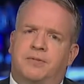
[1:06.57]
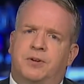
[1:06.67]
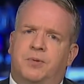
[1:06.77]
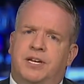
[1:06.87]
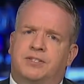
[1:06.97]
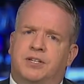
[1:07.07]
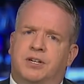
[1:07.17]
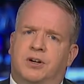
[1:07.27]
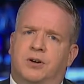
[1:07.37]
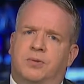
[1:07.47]
a few weeks
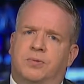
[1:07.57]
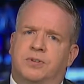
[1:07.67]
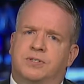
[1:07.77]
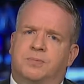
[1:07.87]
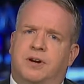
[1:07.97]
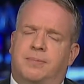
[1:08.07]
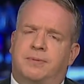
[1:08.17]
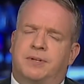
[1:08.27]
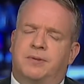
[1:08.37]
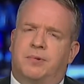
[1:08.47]
ago was
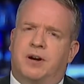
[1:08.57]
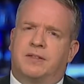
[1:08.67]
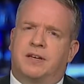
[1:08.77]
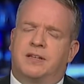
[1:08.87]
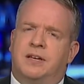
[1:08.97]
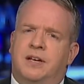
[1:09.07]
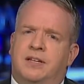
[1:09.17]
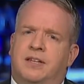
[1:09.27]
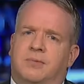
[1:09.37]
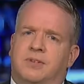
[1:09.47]
probably one
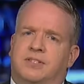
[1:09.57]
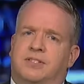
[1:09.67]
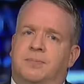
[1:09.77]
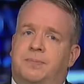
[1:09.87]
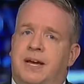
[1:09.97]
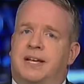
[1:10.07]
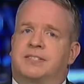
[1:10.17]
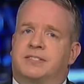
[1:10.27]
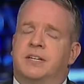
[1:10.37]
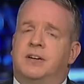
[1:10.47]
that was the
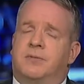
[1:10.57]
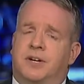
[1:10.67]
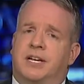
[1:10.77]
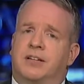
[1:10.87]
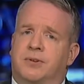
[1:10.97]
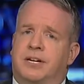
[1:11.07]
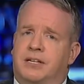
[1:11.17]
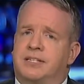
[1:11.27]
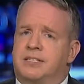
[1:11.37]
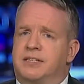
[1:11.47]
best for Hillary
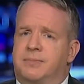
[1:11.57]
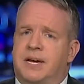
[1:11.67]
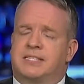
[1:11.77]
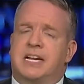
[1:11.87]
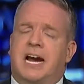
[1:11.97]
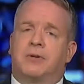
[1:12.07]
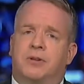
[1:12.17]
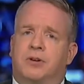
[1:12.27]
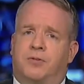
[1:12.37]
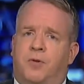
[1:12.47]
Clinton, the best
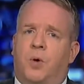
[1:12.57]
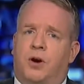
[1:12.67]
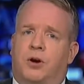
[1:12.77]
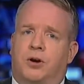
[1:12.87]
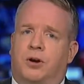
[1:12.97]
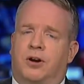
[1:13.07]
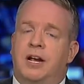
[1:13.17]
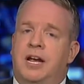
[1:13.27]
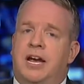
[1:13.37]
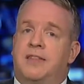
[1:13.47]
outlook for her,
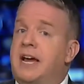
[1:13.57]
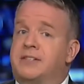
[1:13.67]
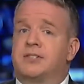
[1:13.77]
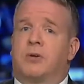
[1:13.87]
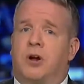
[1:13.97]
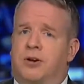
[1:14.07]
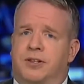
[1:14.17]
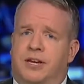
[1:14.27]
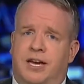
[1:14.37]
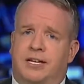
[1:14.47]
and that's no longer
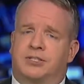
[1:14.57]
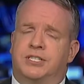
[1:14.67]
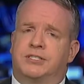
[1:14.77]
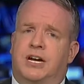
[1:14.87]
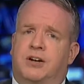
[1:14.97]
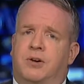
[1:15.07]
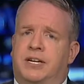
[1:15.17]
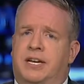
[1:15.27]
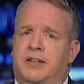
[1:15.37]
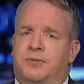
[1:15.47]
the case. She's not going
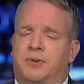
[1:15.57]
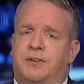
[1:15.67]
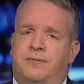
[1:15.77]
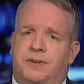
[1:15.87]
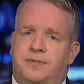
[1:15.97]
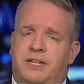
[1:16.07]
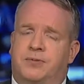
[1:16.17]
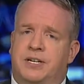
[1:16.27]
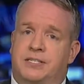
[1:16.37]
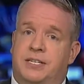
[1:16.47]
to get 350,
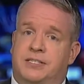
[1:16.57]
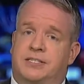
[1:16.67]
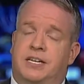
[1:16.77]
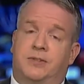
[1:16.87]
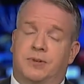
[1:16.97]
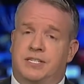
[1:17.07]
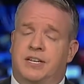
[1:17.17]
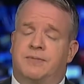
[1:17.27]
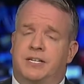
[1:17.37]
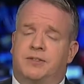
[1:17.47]
360,
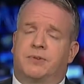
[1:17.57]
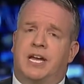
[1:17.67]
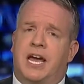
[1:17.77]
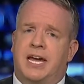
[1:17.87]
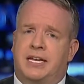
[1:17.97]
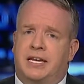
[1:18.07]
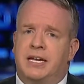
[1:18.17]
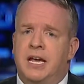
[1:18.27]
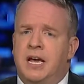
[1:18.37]
370, 380.